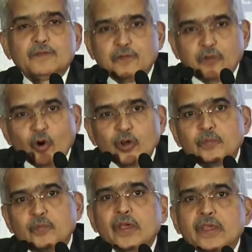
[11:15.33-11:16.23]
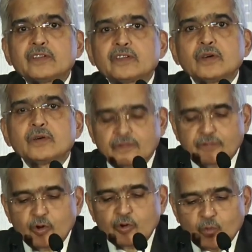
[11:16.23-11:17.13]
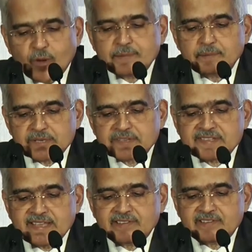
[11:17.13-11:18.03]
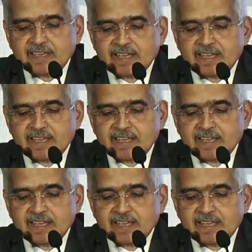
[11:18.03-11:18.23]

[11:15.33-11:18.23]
4.41%